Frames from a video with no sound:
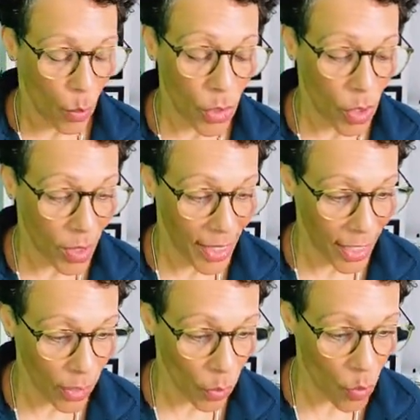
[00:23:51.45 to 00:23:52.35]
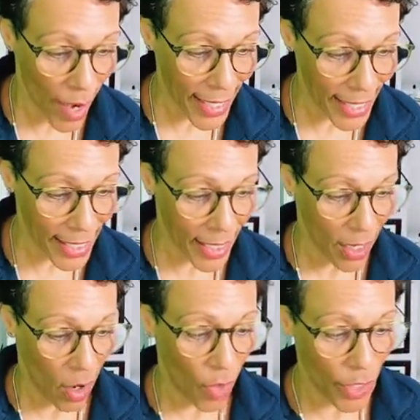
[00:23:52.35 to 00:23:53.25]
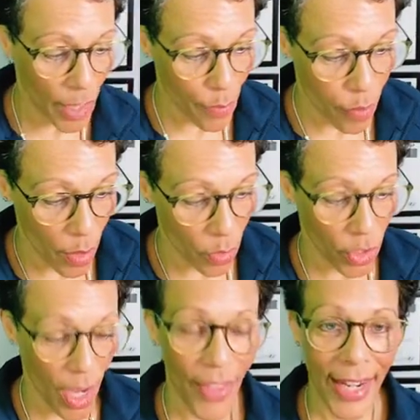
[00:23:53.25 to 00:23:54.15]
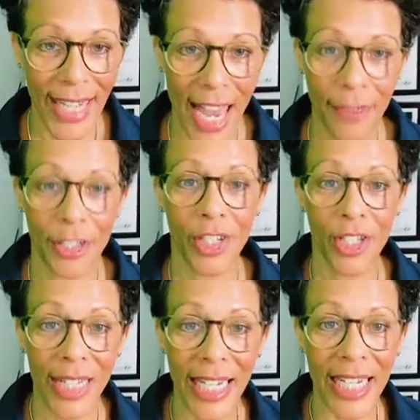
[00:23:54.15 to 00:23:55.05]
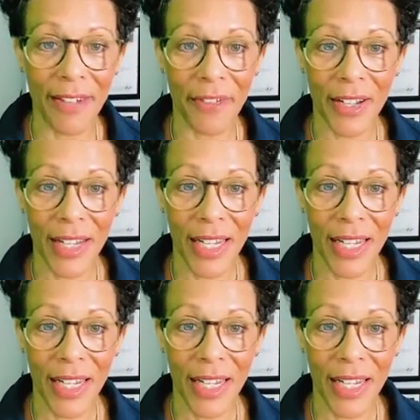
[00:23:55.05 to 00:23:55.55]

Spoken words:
Would you signal right on the approach and then left to leave?